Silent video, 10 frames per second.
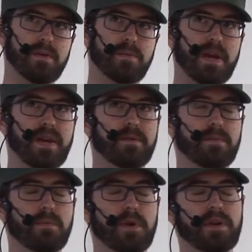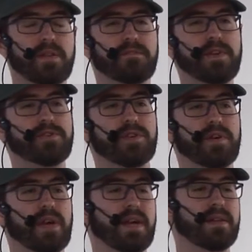work on a
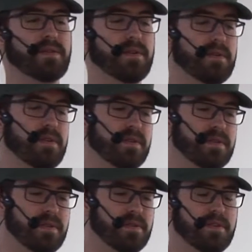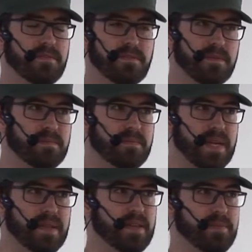feature and you're sort of
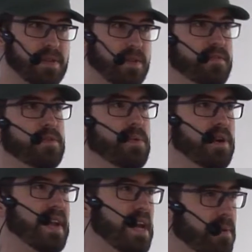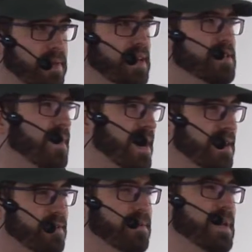in the middle of your work. Everything is
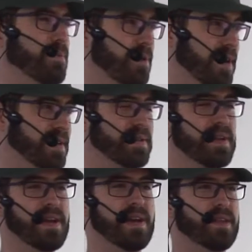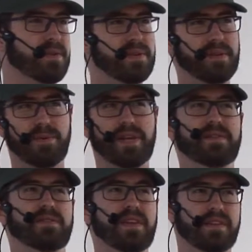fine, everything works, and you didn't write
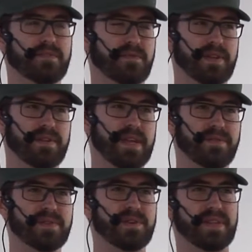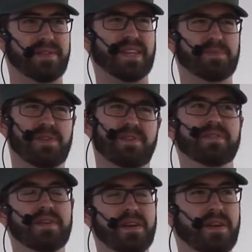any tests for it. And you started the next part
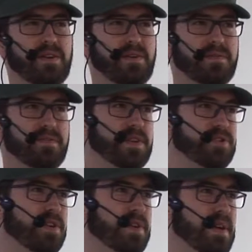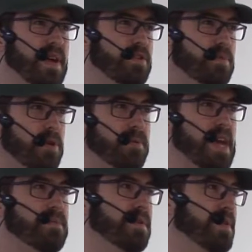of the feature and you broke
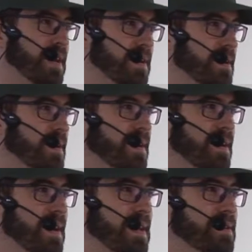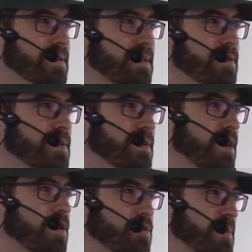everything. And you didn't
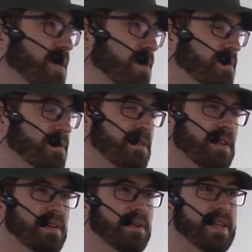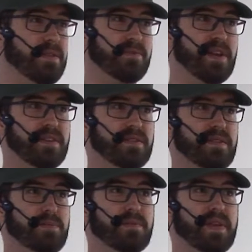know because you had no tests
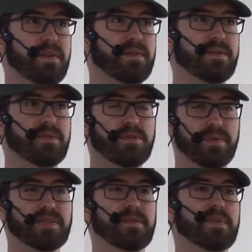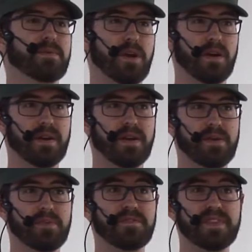that would tell you that you're doing something wrong.
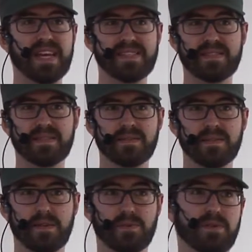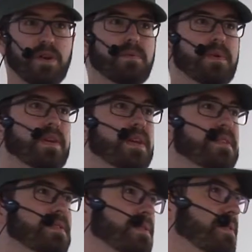With tests, you would know
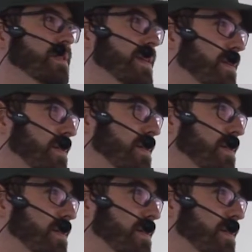instantly